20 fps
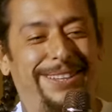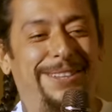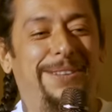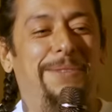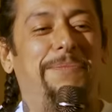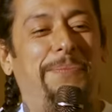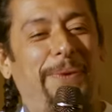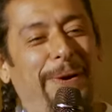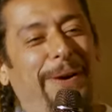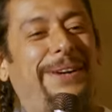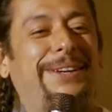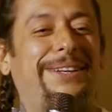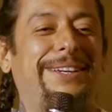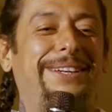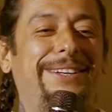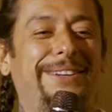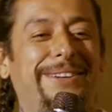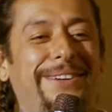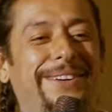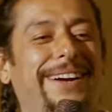in the
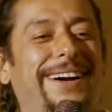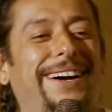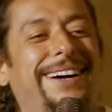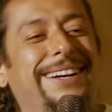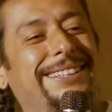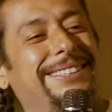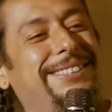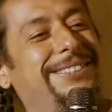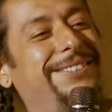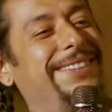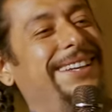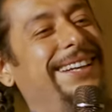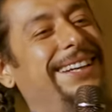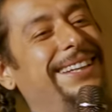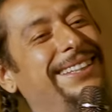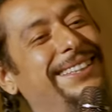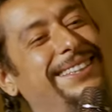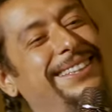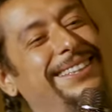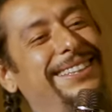parking garage,
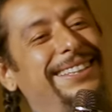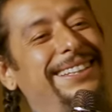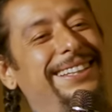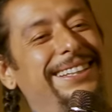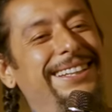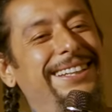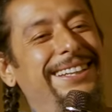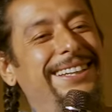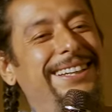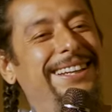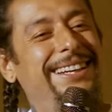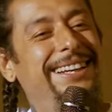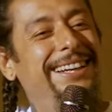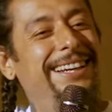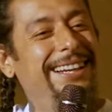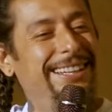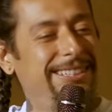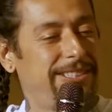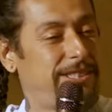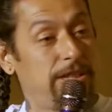man.
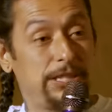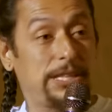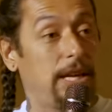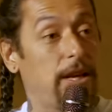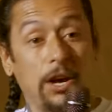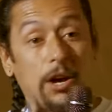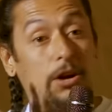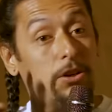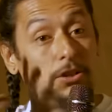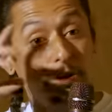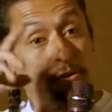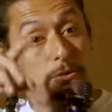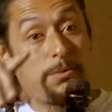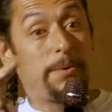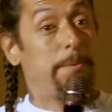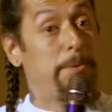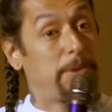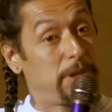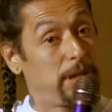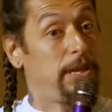And she's like, oh, do you
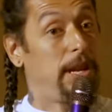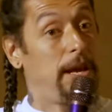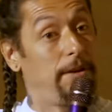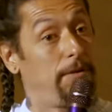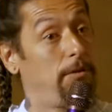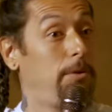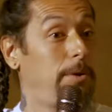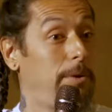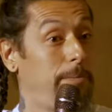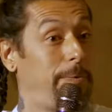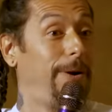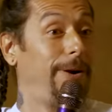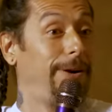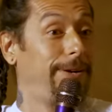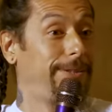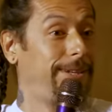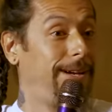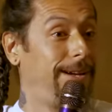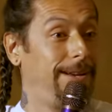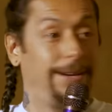remember the level we
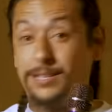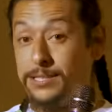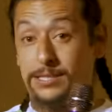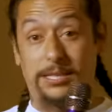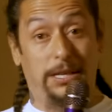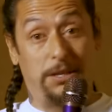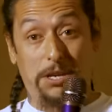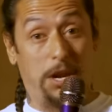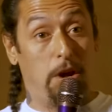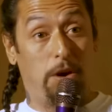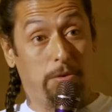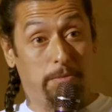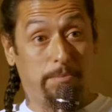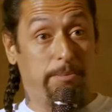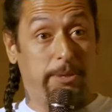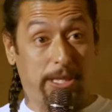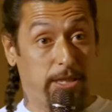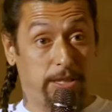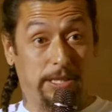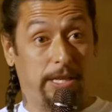parked on? I said, no,
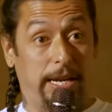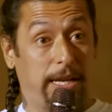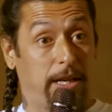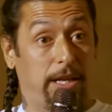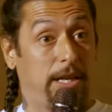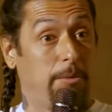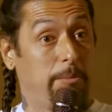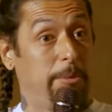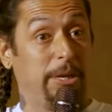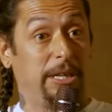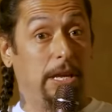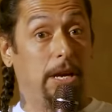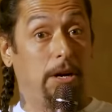because it ain't gonna be